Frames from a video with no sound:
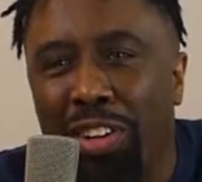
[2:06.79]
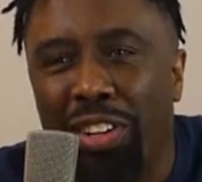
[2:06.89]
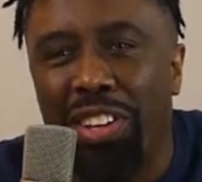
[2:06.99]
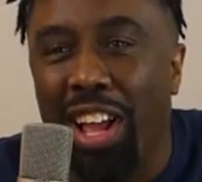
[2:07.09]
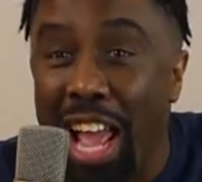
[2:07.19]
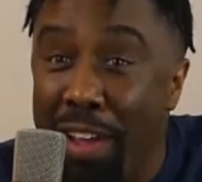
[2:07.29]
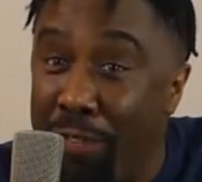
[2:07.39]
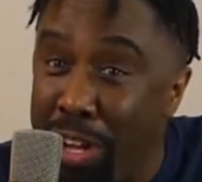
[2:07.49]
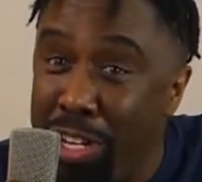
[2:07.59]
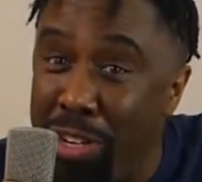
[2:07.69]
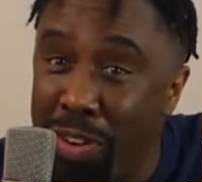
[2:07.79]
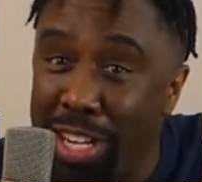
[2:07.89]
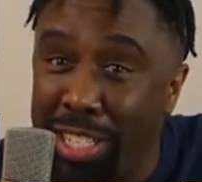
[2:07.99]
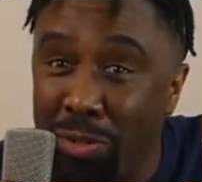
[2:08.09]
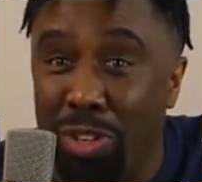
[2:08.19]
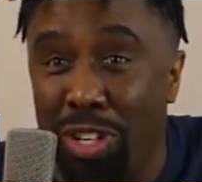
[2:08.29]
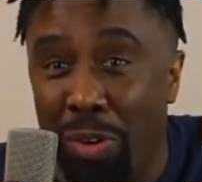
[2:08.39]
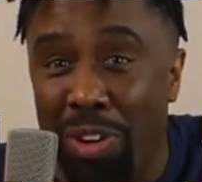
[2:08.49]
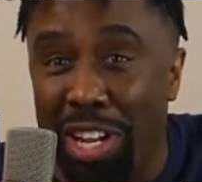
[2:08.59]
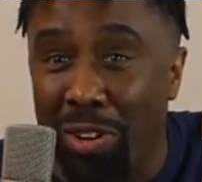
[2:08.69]
the directions, well, you know
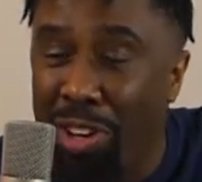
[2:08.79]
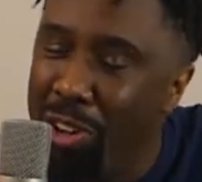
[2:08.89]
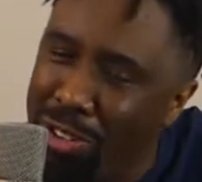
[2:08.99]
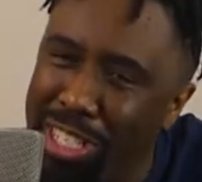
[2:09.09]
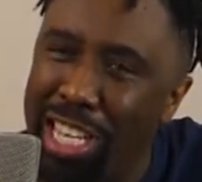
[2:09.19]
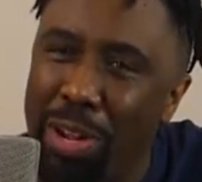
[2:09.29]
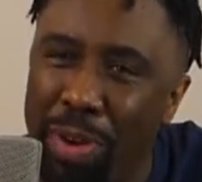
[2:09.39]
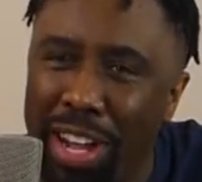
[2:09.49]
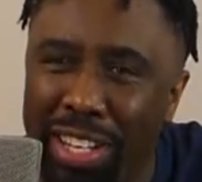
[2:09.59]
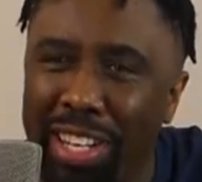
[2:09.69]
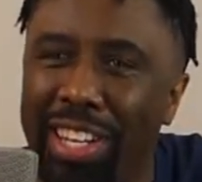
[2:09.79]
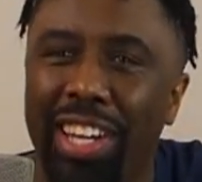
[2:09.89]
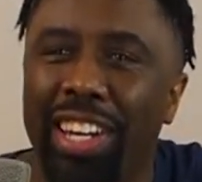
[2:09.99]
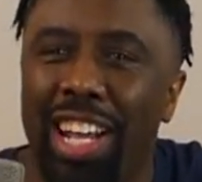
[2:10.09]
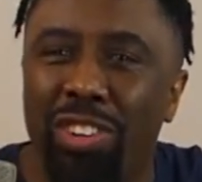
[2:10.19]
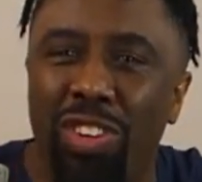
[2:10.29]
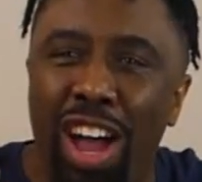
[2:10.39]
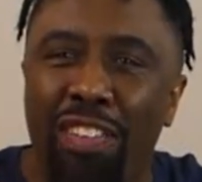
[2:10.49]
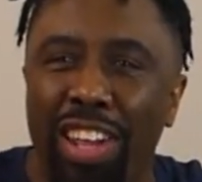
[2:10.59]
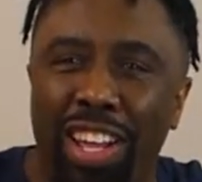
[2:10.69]
what they do? You see them out there. They
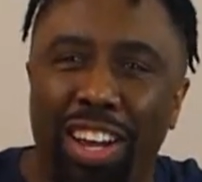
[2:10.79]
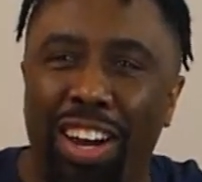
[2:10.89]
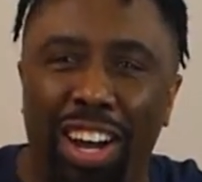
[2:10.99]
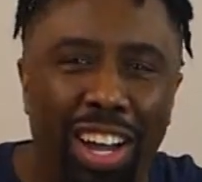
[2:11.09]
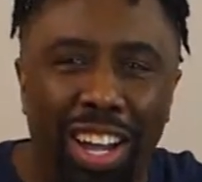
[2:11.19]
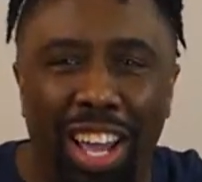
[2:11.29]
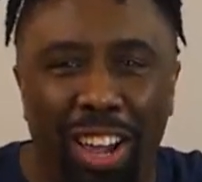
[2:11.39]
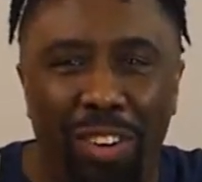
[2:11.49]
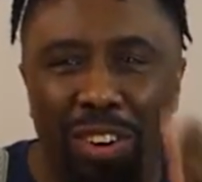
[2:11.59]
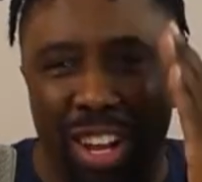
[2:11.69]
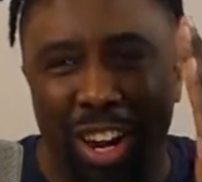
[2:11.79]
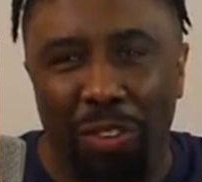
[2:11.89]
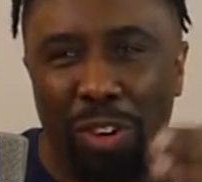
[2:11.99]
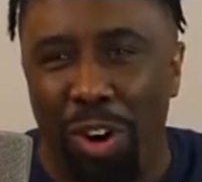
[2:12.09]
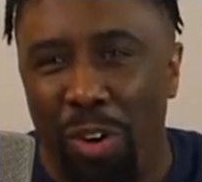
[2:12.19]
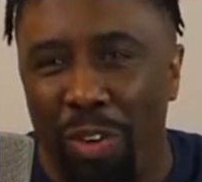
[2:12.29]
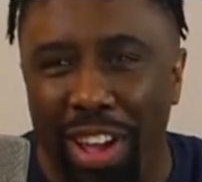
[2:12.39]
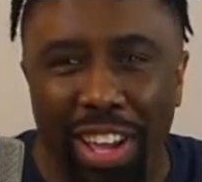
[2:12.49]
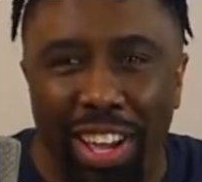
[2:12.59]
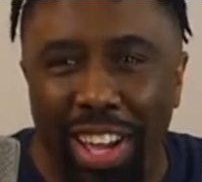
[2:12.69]
driving their car, they going down the wrong
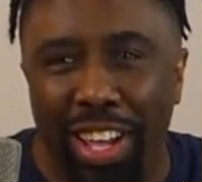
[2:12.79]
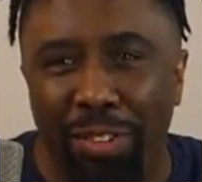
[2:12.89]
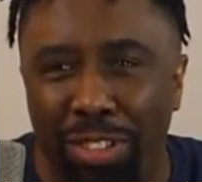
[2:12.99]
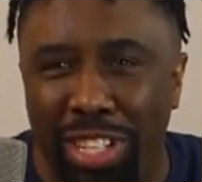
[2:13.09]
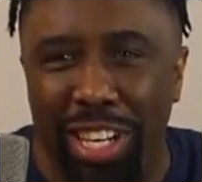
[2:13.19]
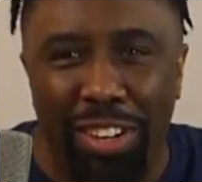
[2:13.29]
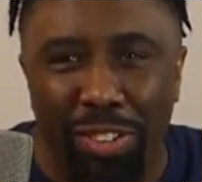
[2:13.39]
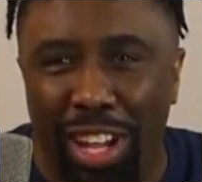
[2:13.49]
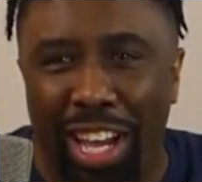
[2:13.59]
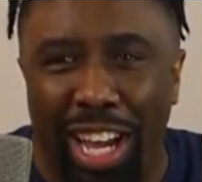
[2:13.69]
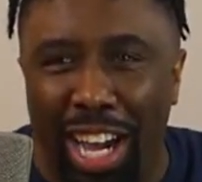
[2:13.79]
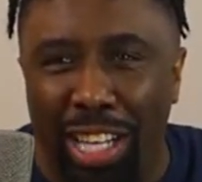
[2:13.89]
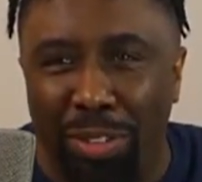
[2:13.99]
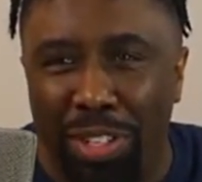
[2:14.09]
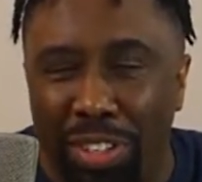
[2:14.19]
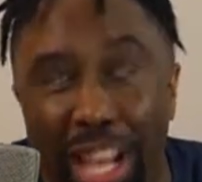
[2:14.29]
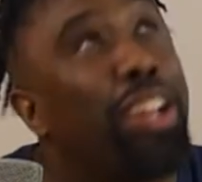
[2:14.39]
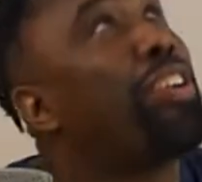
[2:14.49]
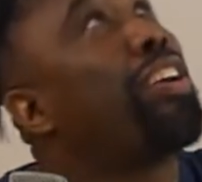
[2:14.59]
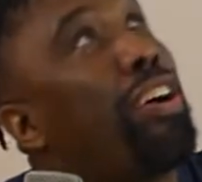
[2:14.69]
way, and you see them, you lock eyes with them, and they
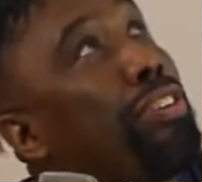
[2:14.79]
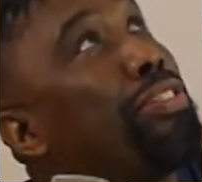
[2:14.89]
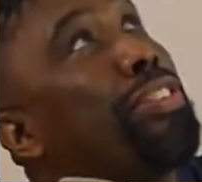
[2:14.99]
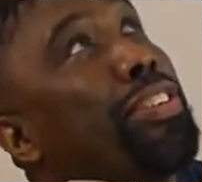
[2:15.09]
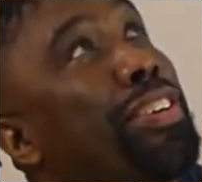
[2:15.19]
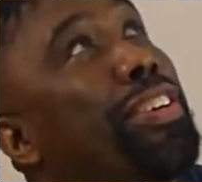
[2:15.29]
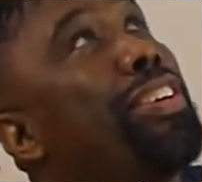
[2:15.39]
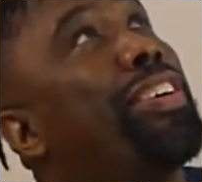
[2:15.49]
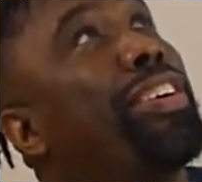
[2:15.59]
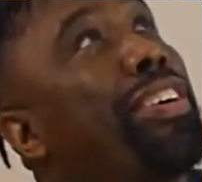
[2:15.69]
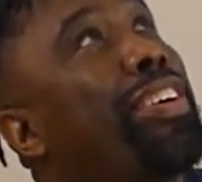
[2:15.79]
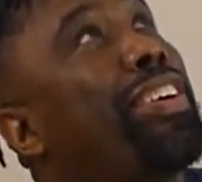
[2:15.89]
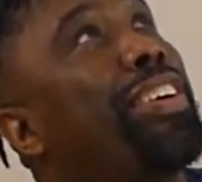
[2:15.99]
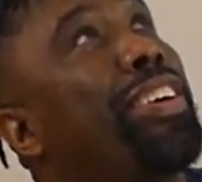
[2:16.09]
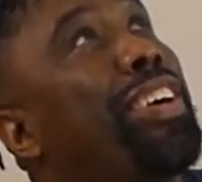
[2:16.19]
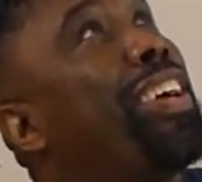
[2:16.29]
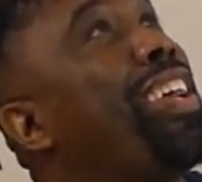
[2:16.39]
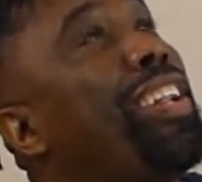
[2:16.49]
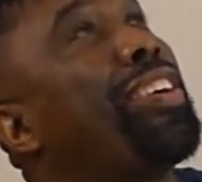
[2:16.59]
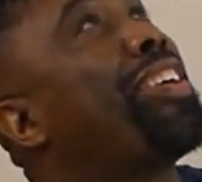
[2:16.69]
look off. Yeah,
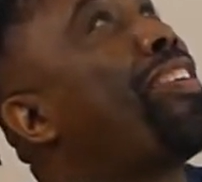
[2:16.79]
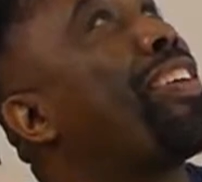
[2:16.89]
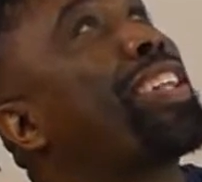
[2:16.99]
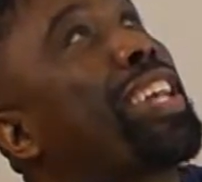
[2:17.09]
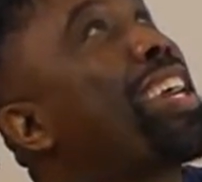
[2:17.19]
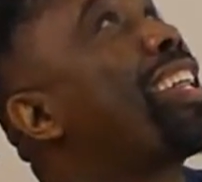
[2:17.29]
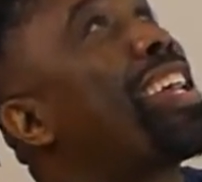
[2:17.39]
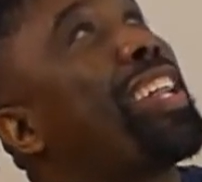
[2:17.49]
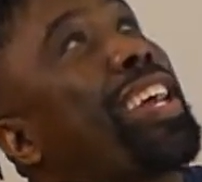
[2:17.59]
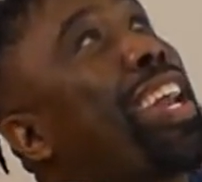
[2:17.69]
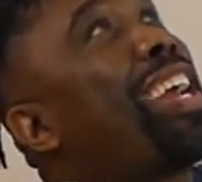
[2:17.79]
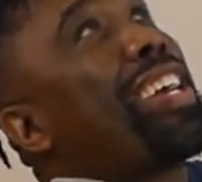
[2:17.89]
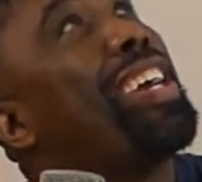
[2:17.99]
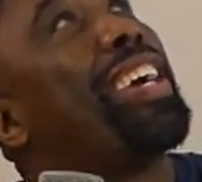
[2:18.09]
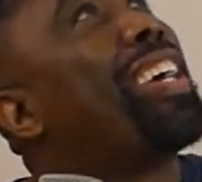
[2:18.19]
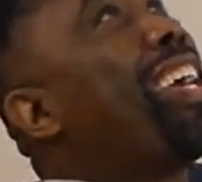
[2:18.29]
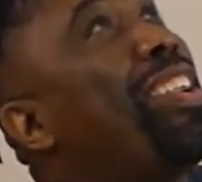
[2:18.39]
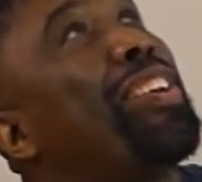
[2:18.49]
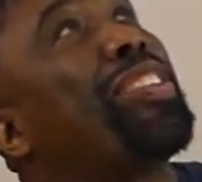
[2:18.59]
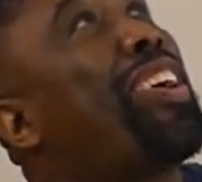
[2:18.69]
they look off like they can't, because they
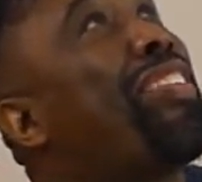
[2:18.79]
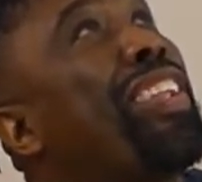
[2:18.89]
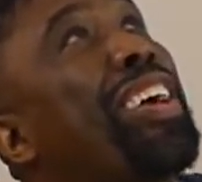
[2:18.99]
looked off like,